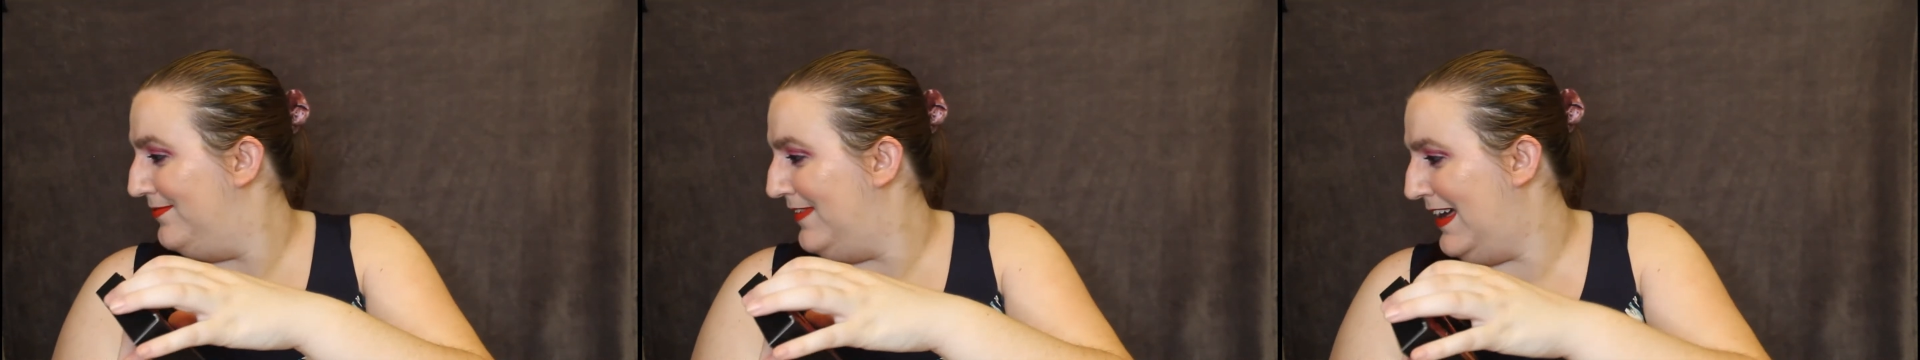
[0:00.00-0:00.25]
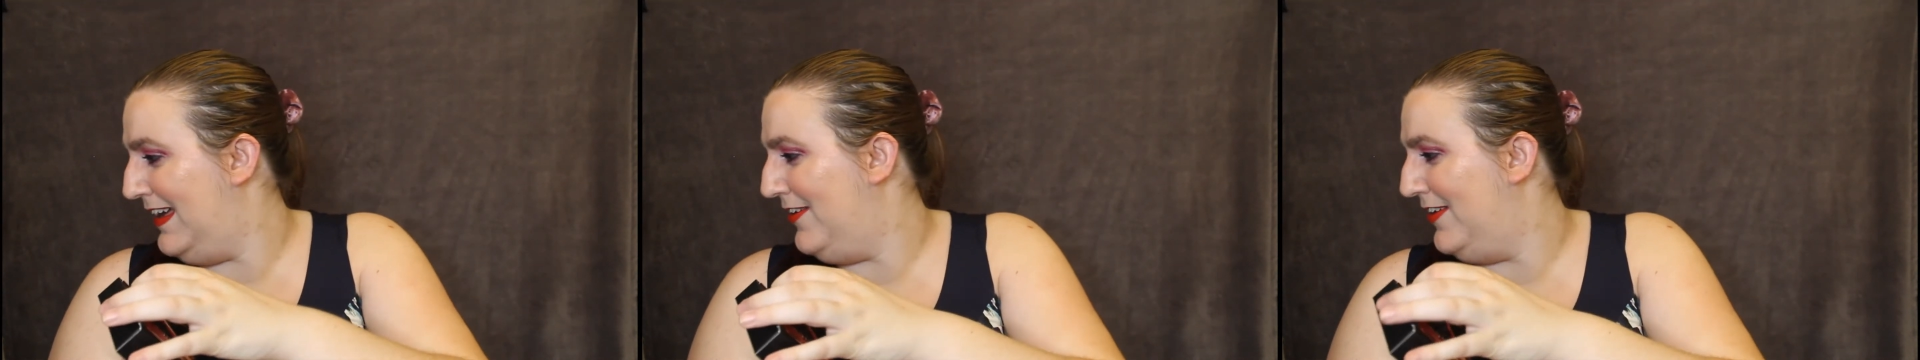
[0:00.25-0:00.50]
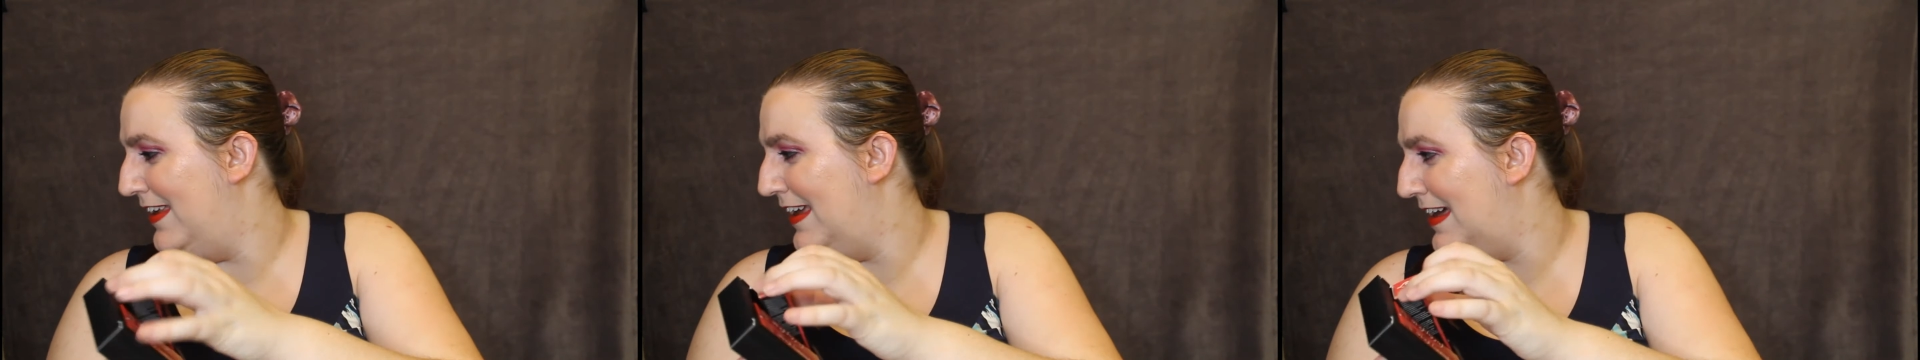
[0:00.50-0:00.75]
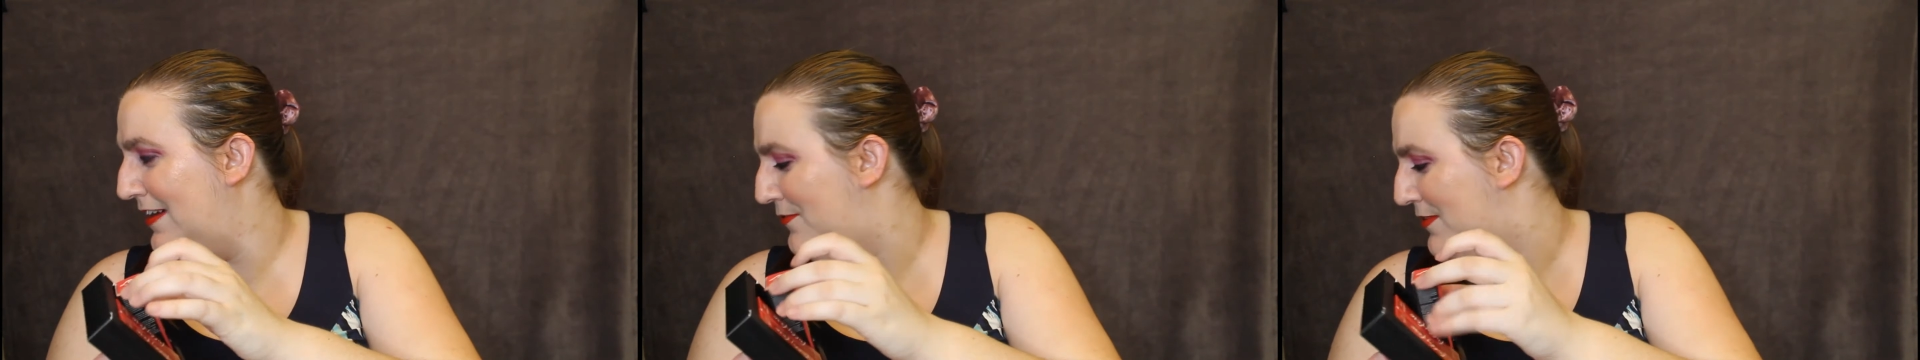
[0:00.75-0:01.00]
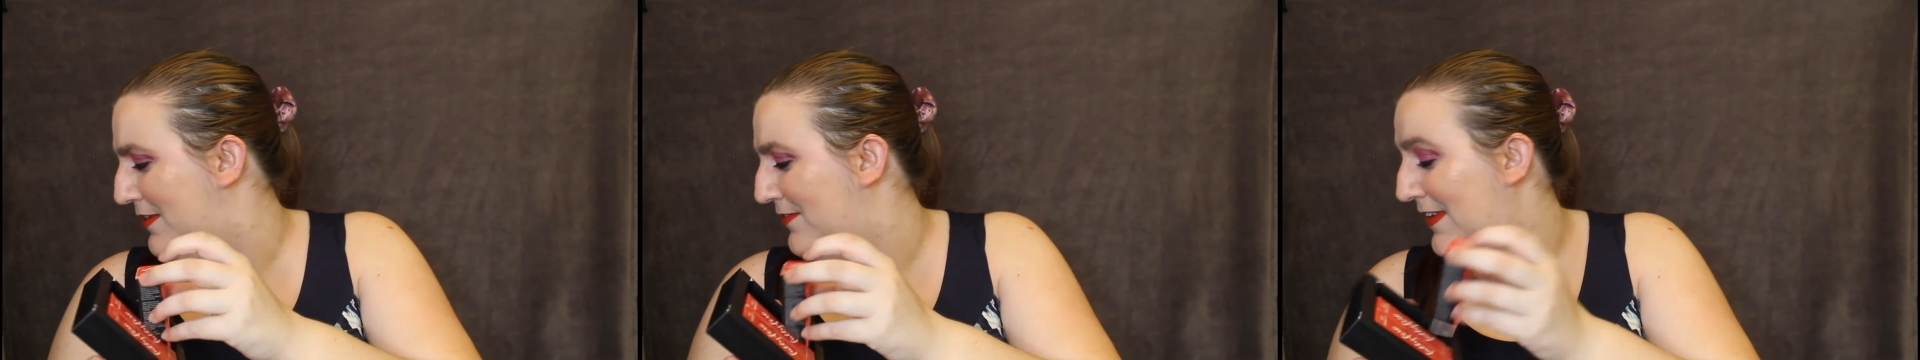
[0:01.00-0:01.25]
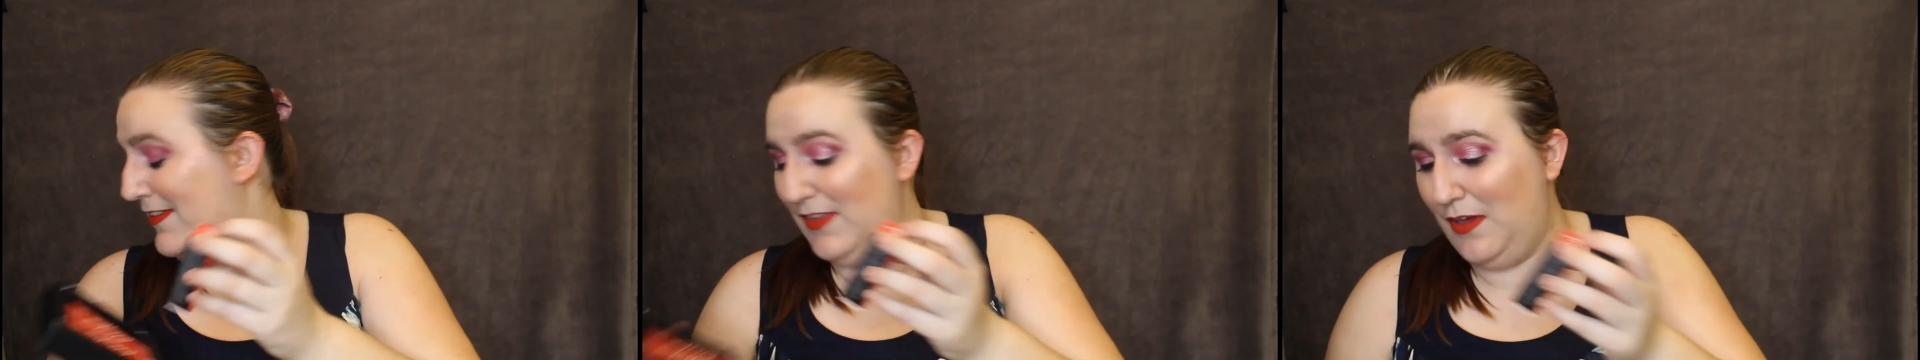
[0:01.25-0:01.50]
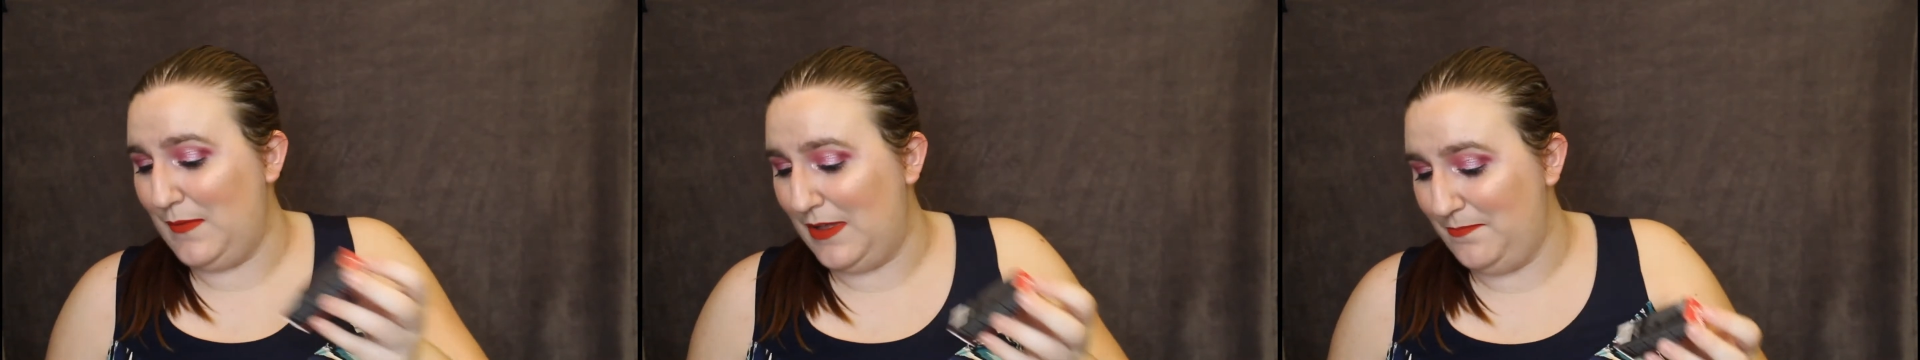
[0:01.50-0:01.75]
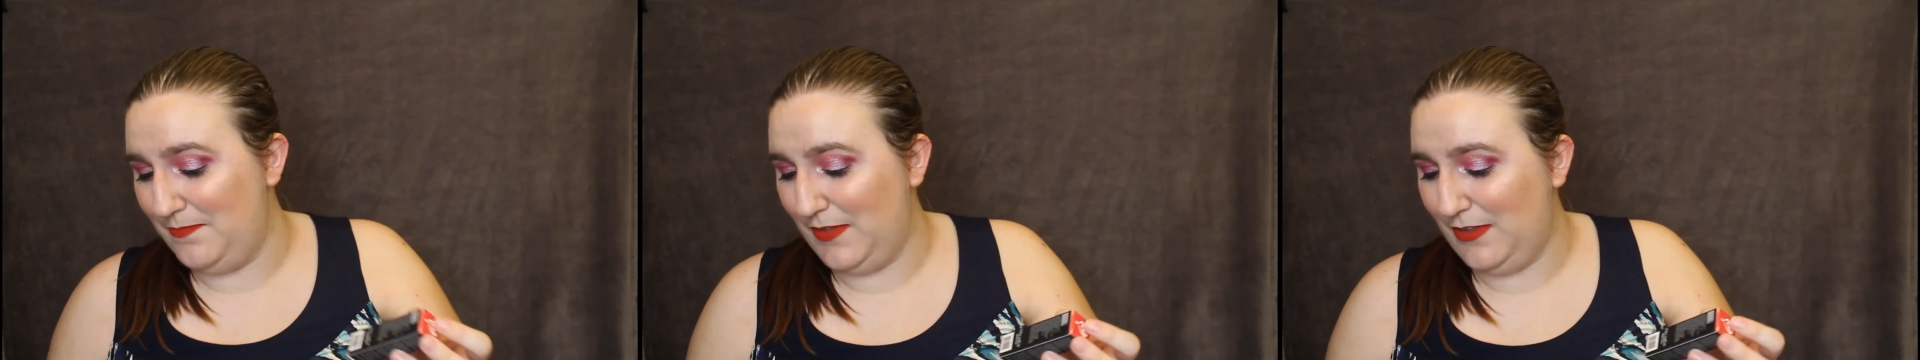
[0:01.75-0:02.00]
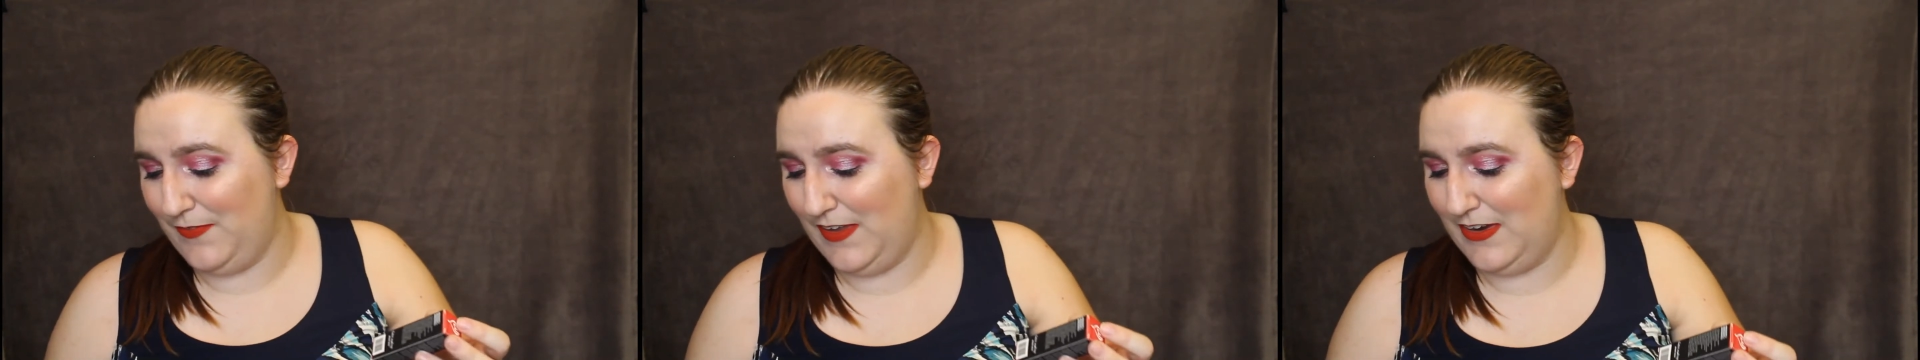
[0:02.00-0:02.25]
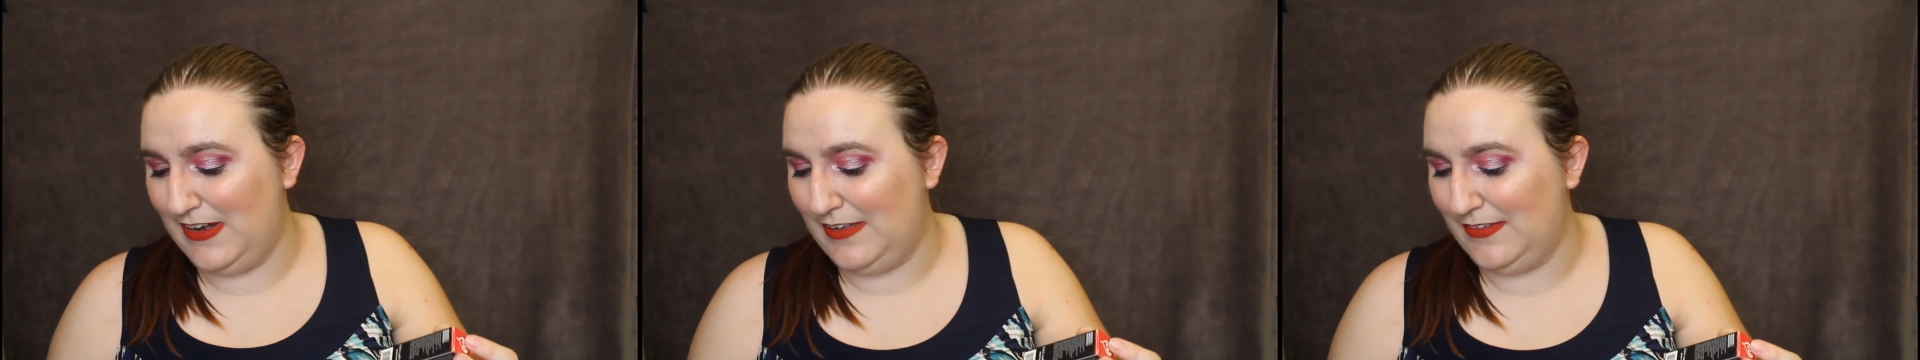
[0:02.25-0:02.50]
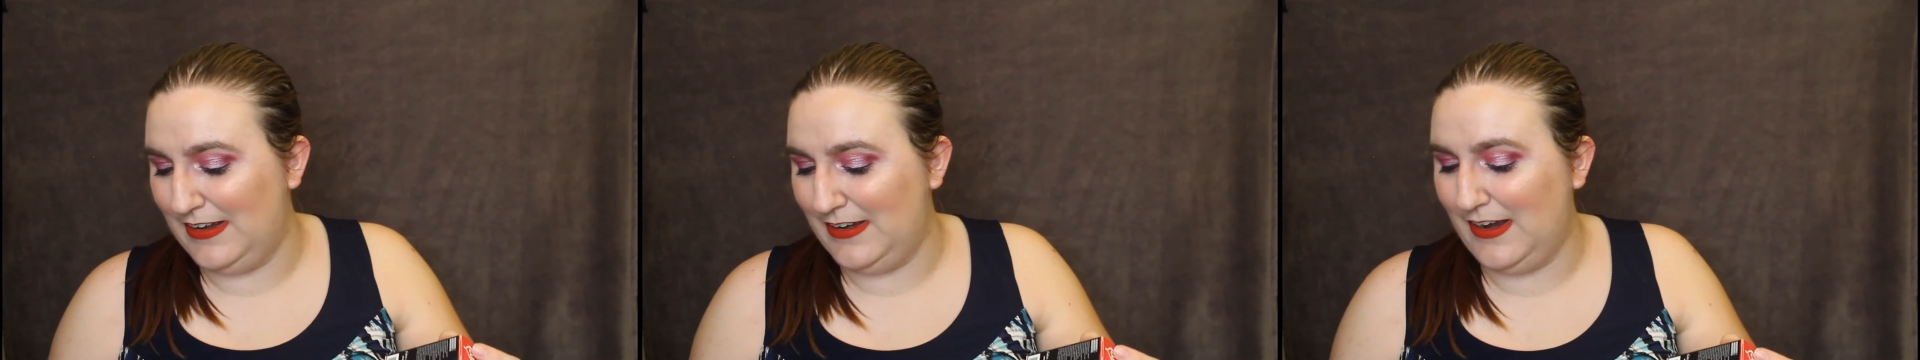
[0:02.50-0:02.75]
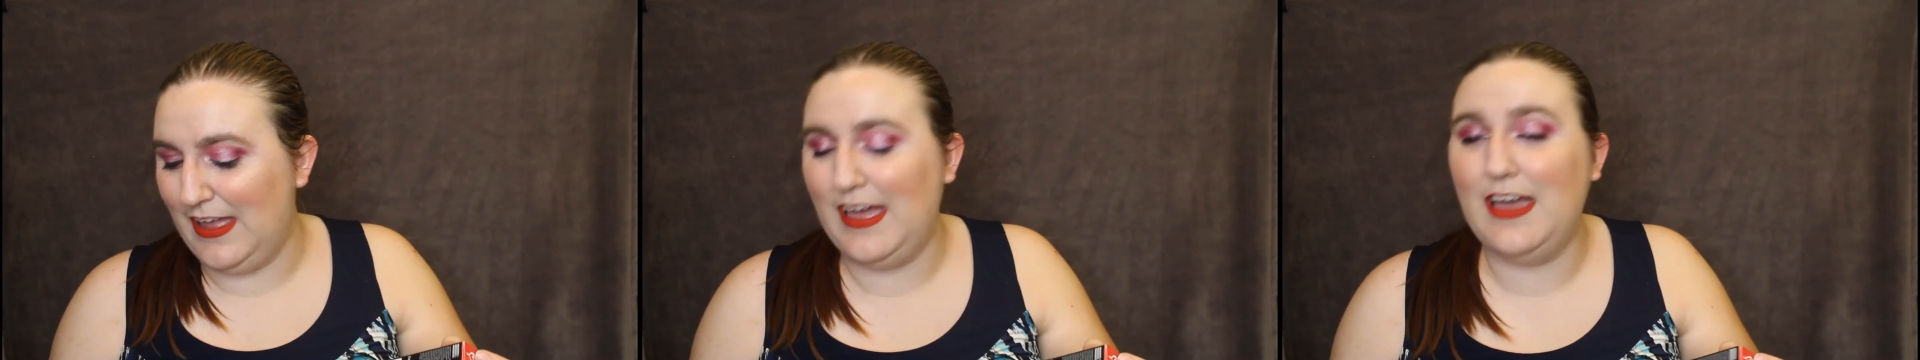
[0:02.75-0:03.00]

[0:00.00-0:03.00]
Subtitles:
I already have one of these. Oh well, I'll figure it out later.